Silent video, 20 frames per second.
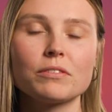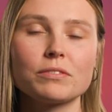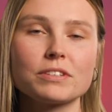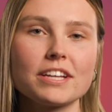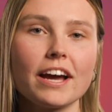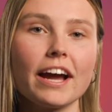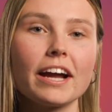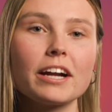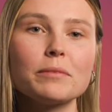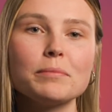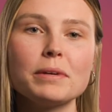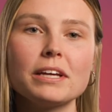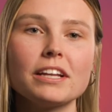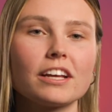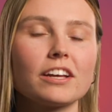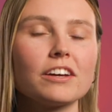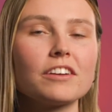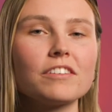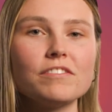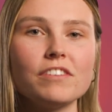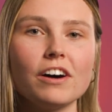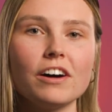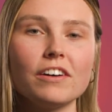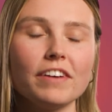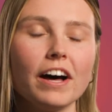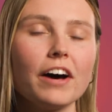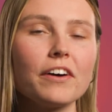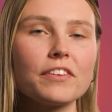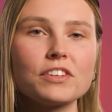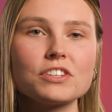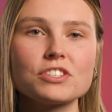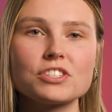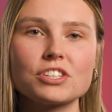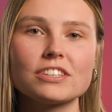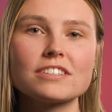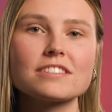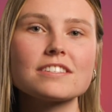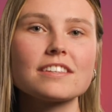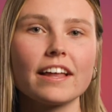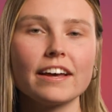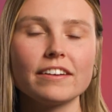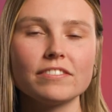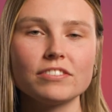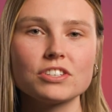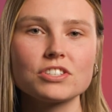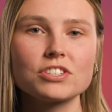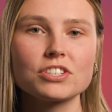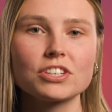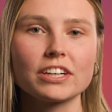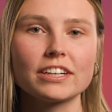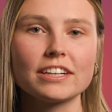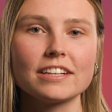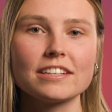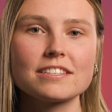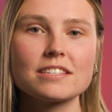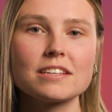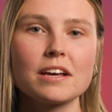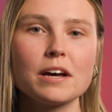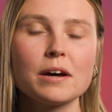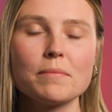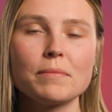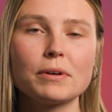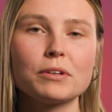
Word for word: retirement, it could involve health insurance, life insurance,